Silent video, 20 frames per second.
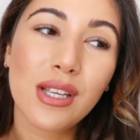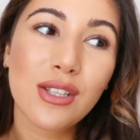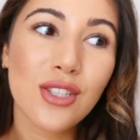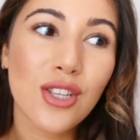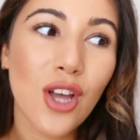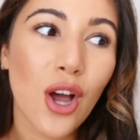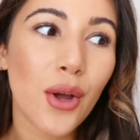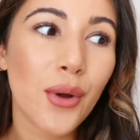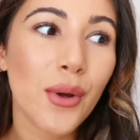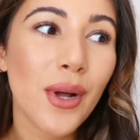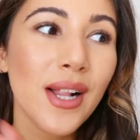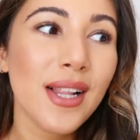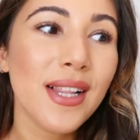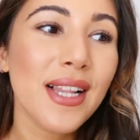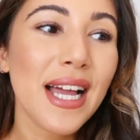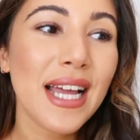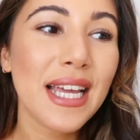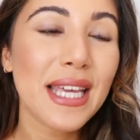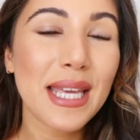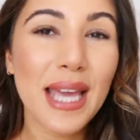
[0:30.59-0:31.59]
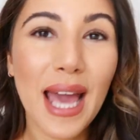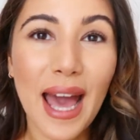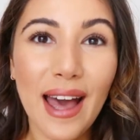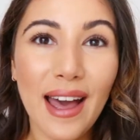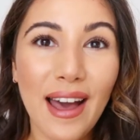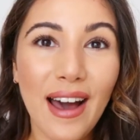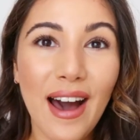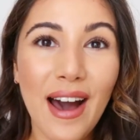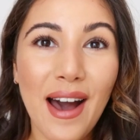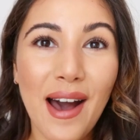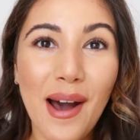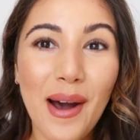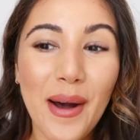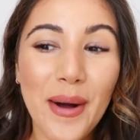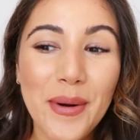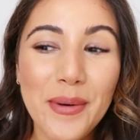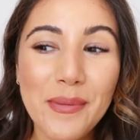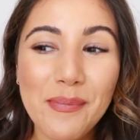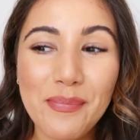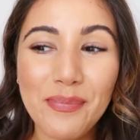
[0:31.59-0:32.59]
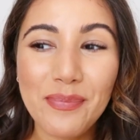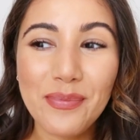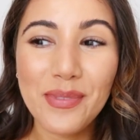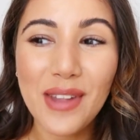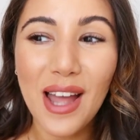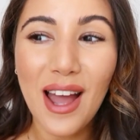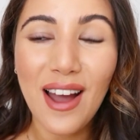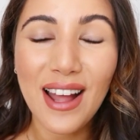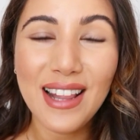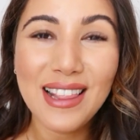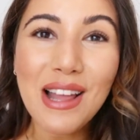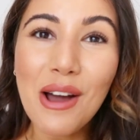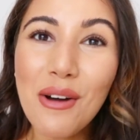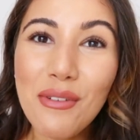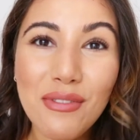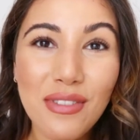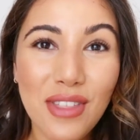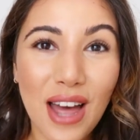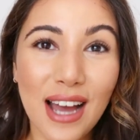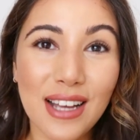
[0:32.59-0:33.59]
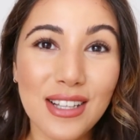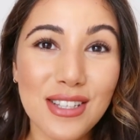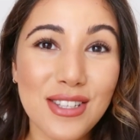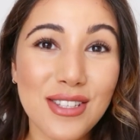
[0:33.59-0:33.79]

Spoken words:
So yeah, I love that.